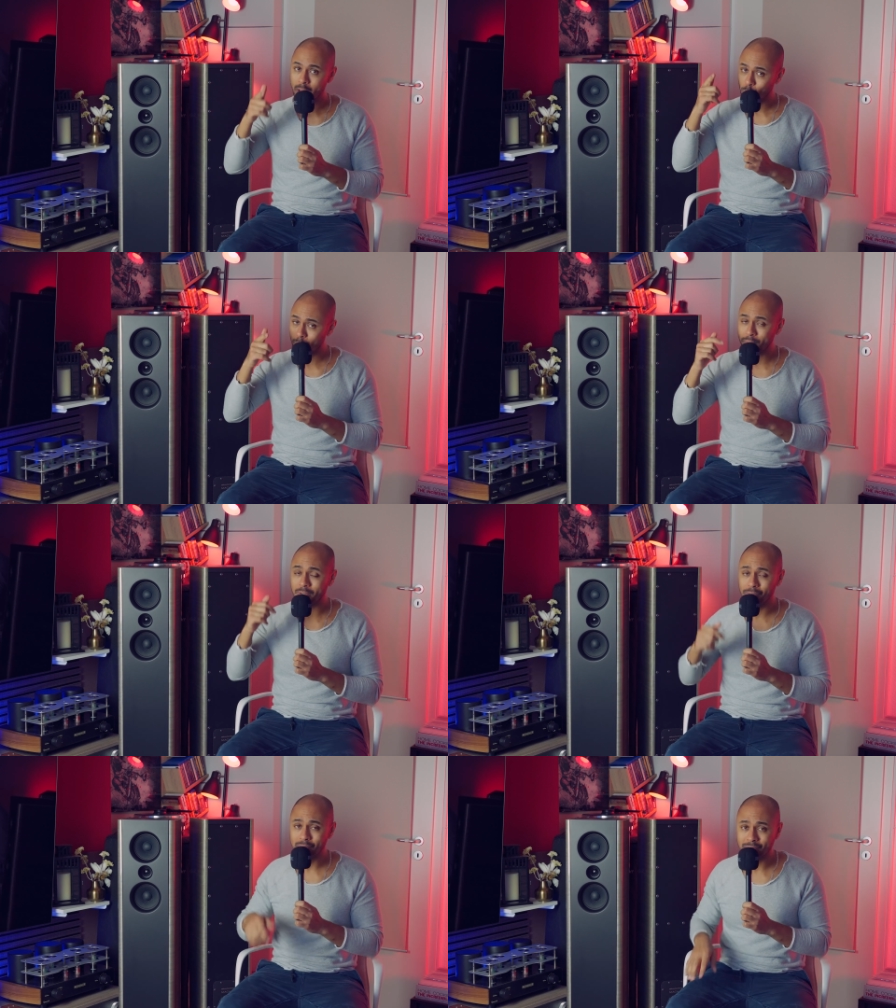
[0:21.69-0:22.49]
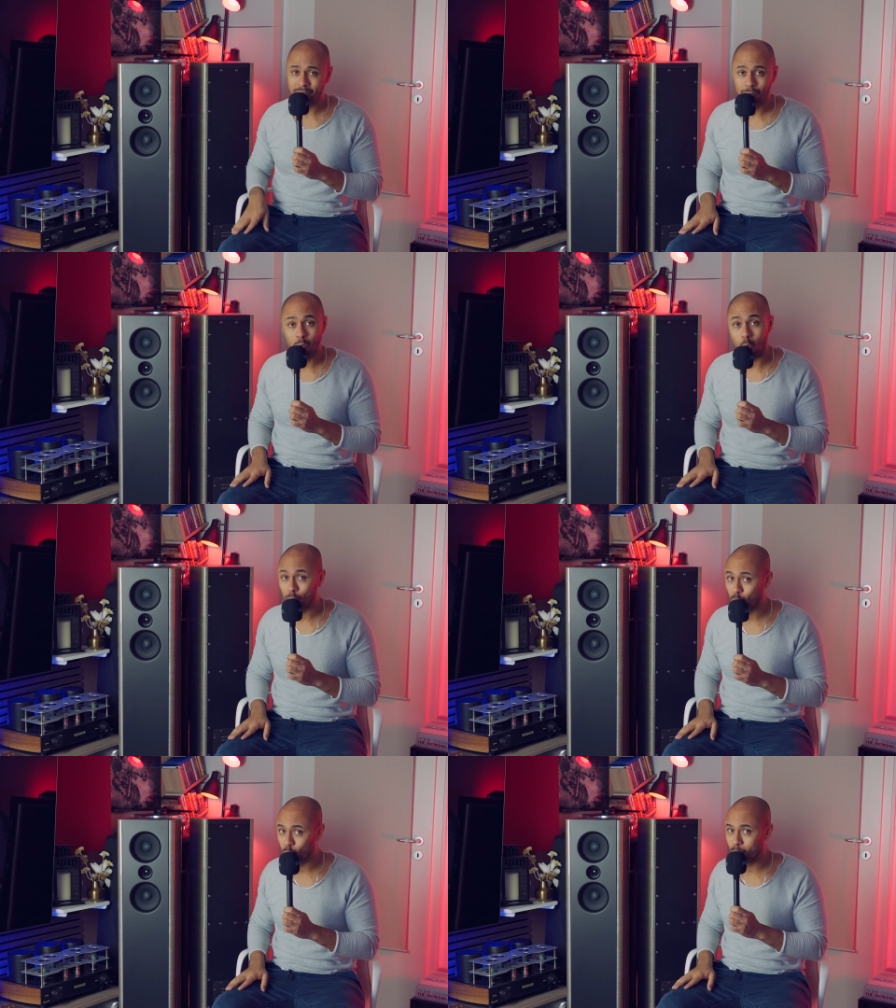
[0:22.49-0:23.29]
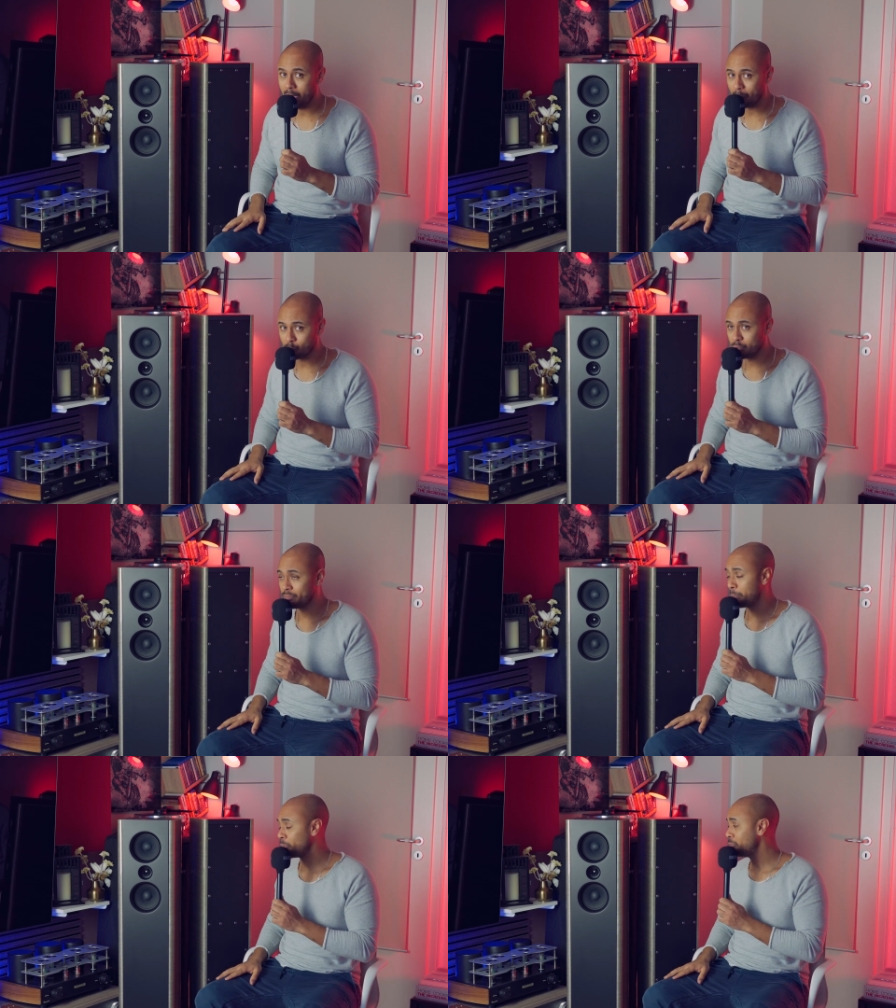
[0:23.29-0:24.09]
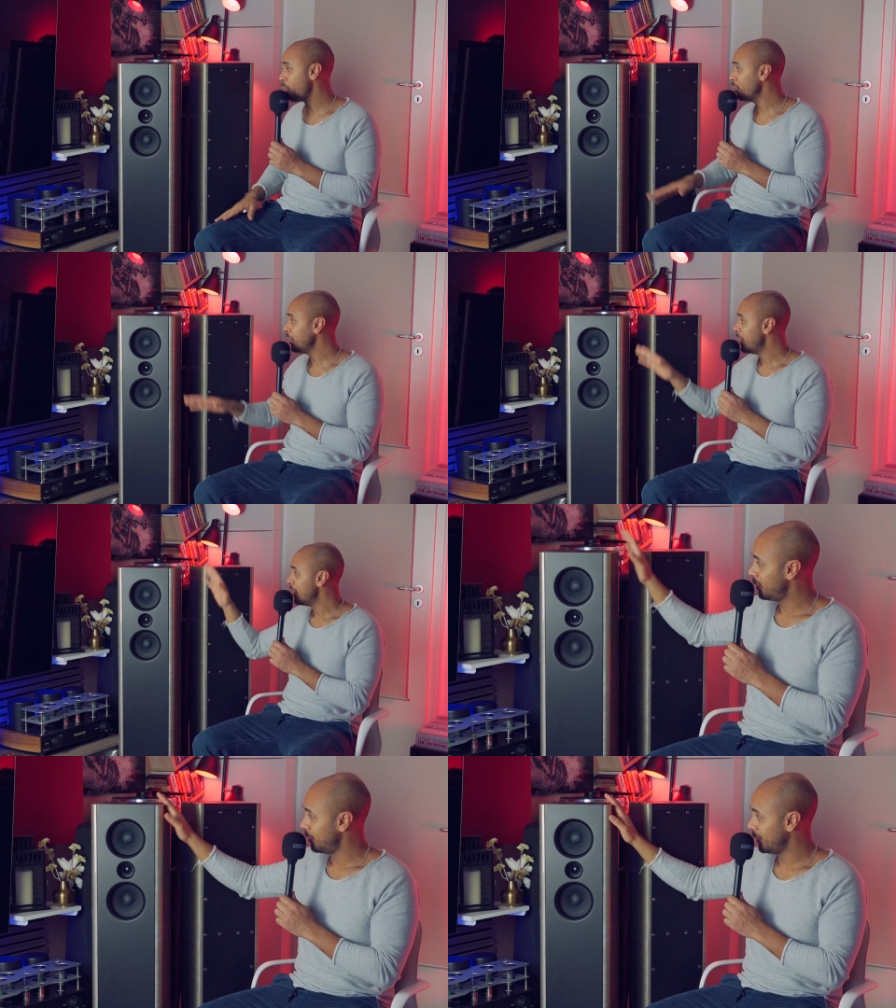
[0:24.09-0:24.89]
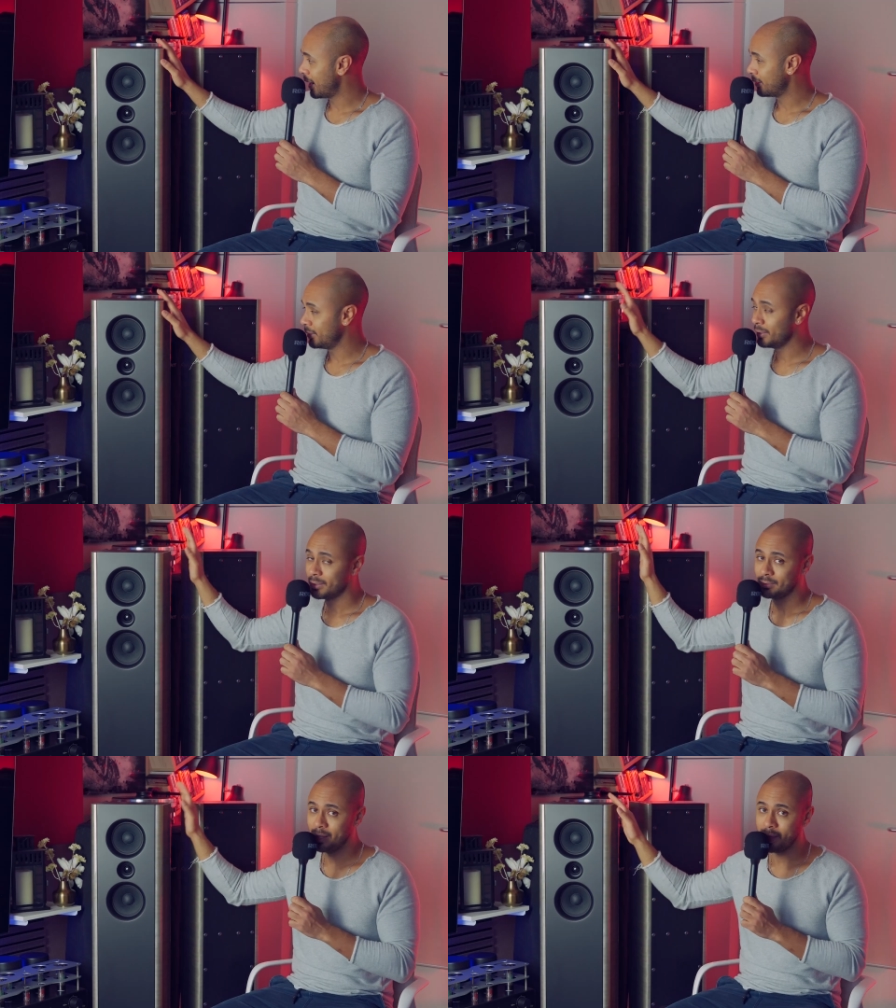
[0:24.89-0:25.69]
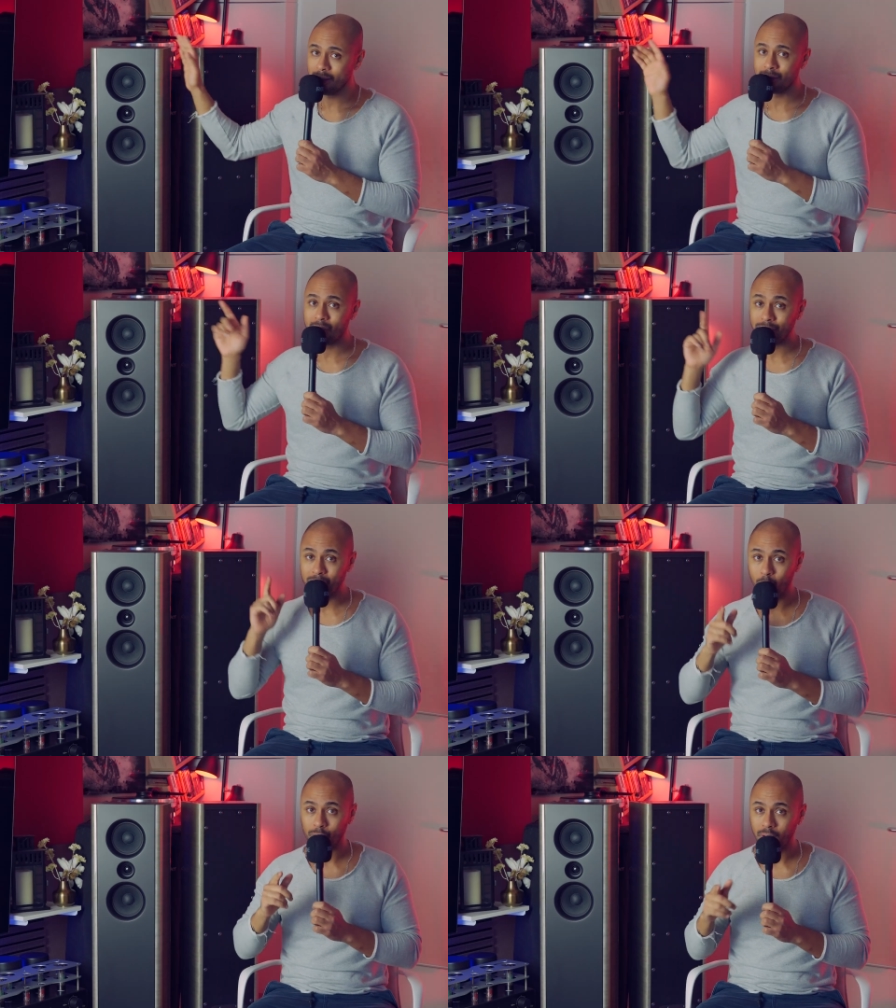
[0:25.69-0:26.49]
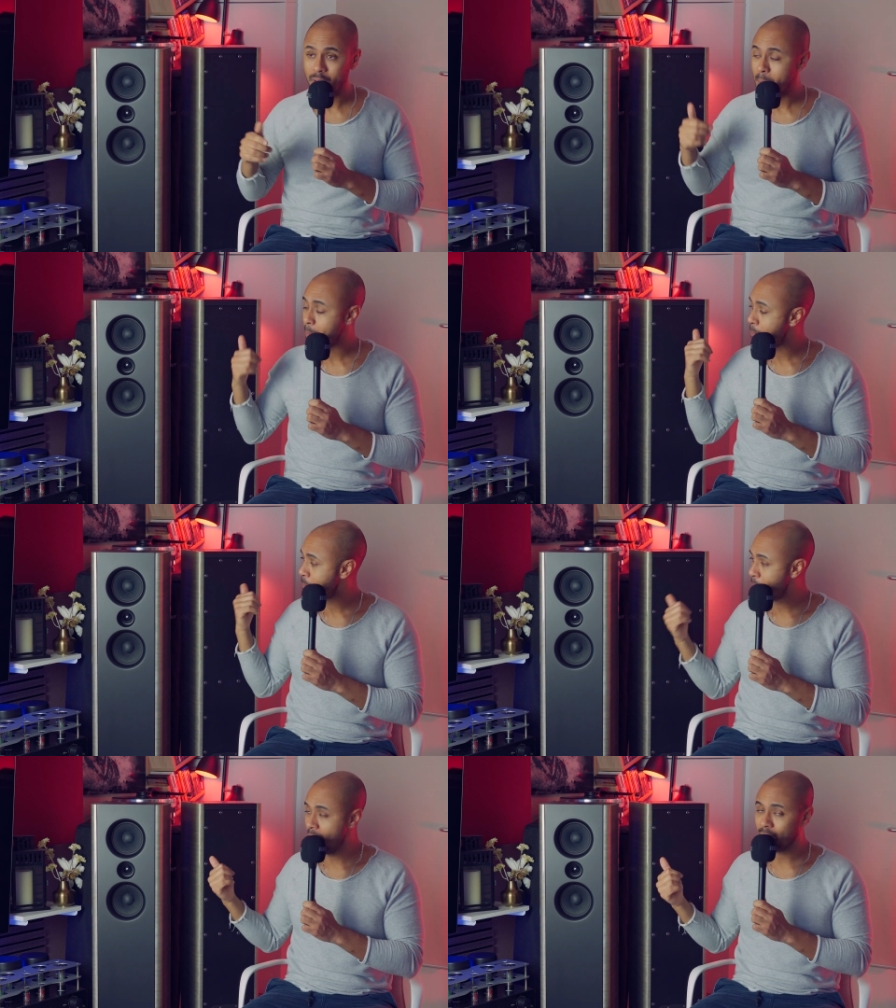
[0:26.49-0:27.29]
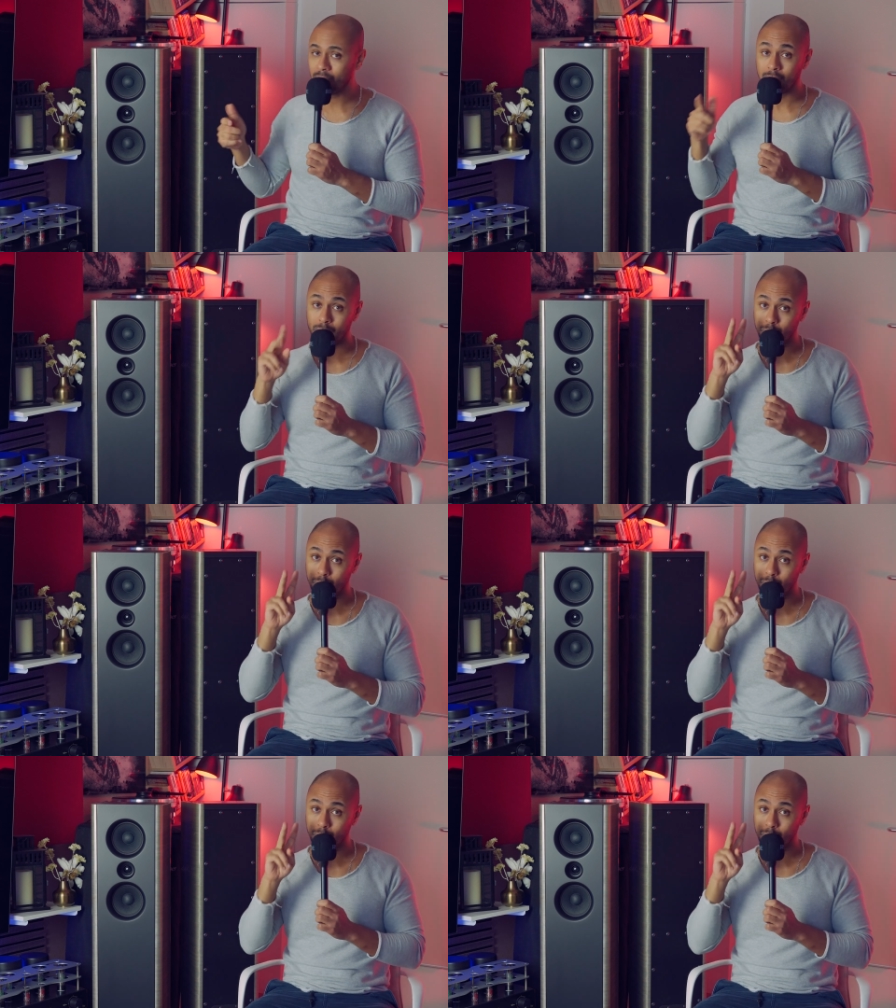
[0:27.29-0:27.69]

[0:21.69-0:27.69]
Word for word: It will be the first review on YouTube, actually, if I'm not wrong, regarding the Grandinote MACH